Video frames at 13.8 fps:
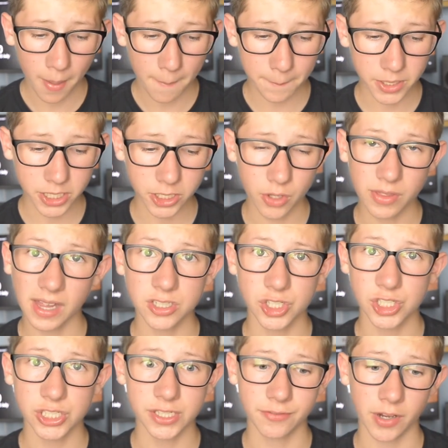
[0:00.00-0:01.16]
But you know, the
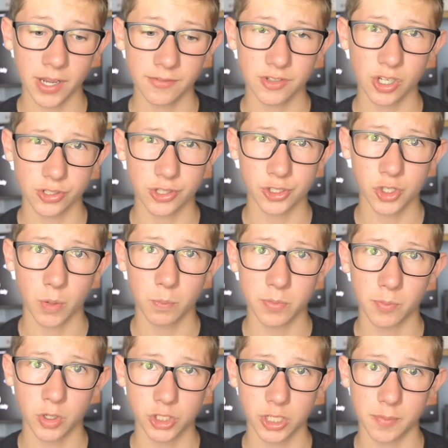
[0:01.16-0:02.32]
LG G5 does the job with
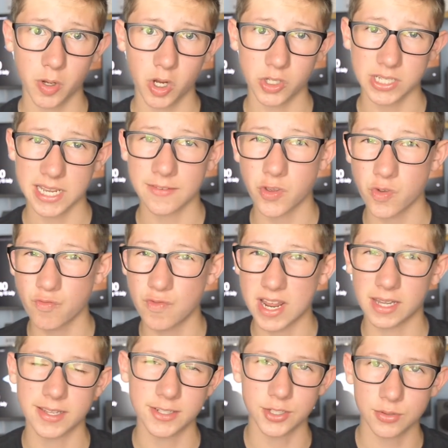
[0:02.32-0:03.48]
modular parts if you
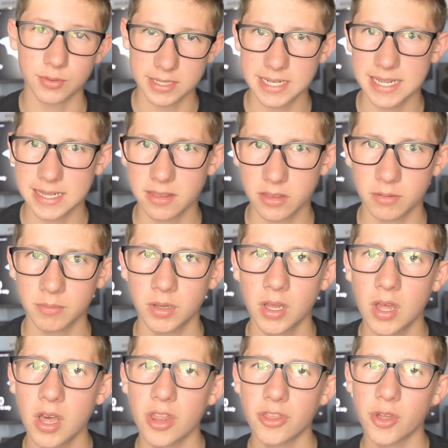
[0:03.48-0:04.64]
really do need them.
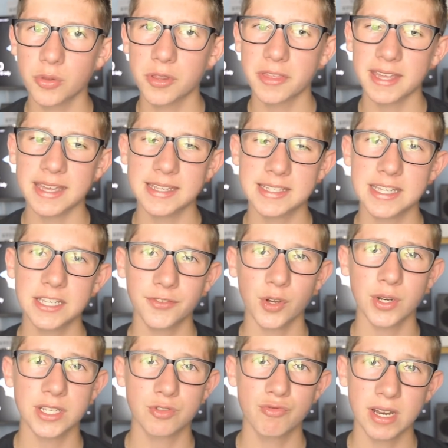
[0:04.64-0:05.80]
Though the thing is, this phone
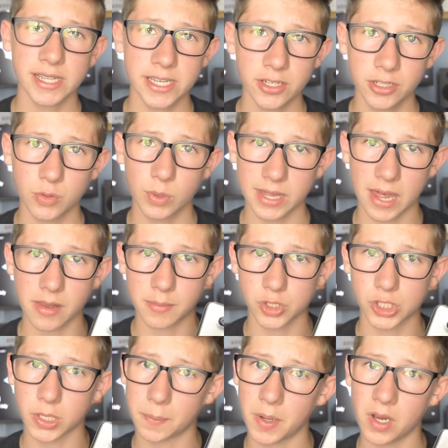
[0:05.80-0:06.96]
is really good without the
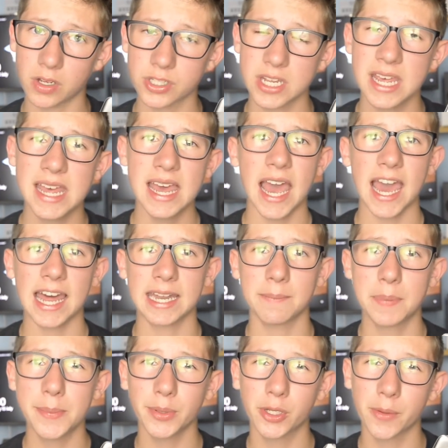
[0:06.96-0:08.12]
modular parts, and
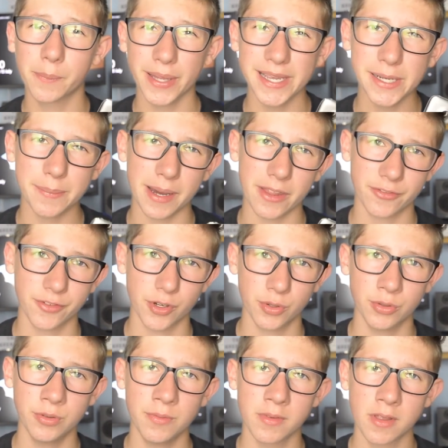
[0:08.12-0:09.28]
people complain about the
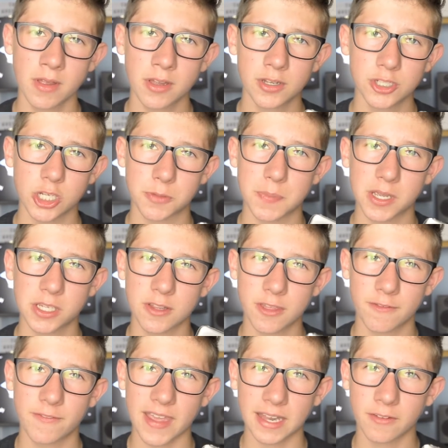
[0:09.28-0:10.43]
phone just because of the
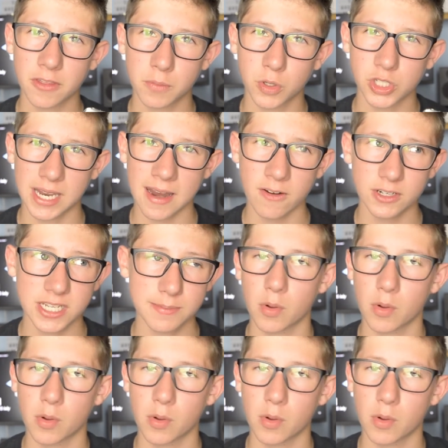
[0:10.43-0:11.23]
fail of the modularity.